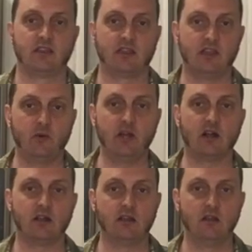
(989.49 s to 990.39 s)
And there we
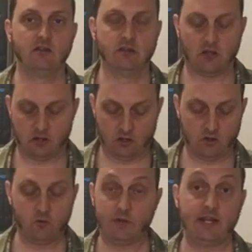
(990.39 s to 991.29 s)
are,
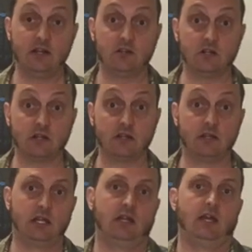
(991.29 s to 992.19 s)
all ready to cook.
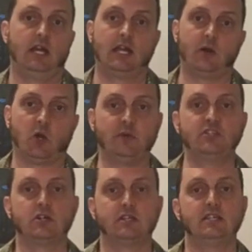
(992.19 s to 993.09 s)
I always
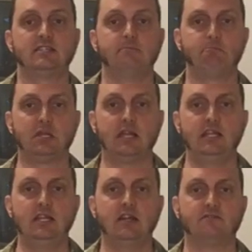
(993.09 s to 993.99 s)
cook this in
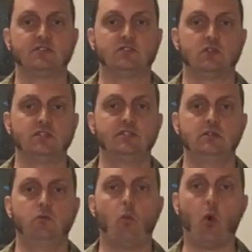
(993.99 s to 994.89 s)
plenty of
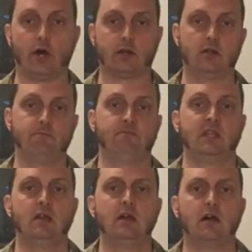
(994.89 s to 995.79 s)
salted water,
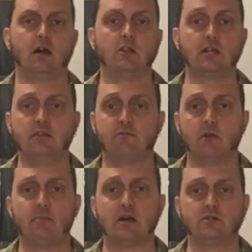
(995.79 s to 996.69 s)
looking for
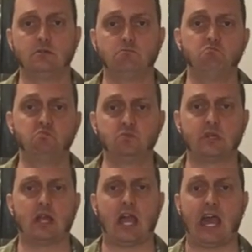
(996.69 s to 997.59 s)
about
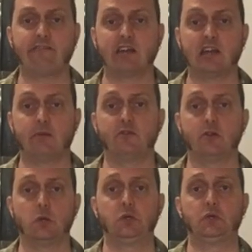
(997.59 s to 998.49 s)
half a cup of
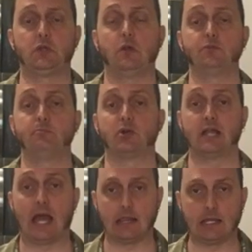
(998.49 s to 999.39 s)
kosher salt per
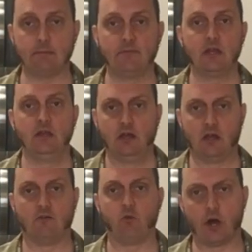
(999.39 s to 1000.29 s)
gallon
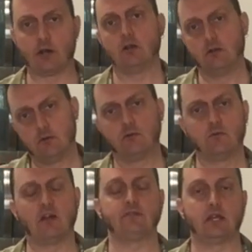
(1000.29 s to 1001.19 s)
of water,
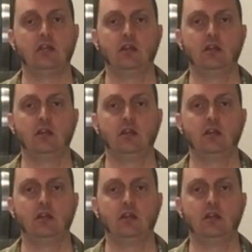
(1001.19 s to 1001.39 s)
roughly.